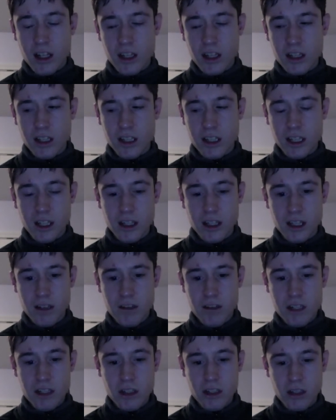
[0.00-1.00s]
There is
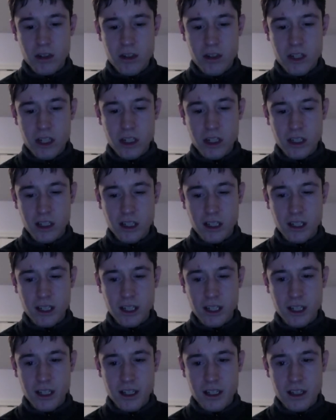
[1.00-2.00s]
closure,
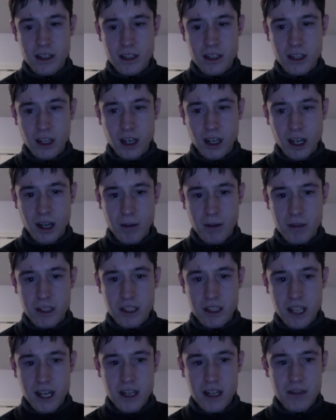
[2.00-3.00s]
and I was
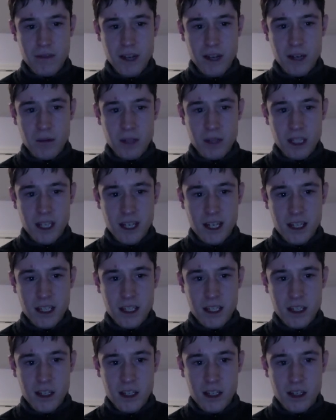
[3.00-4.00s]
satisfied with the
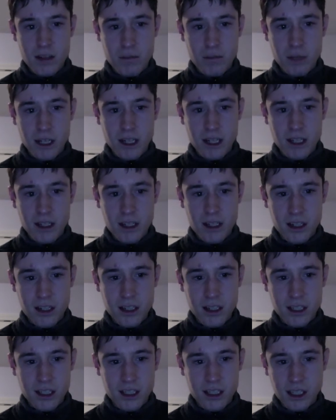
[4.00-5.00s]
ending, but
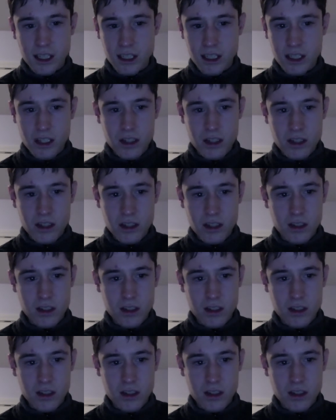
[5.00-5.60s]
it just,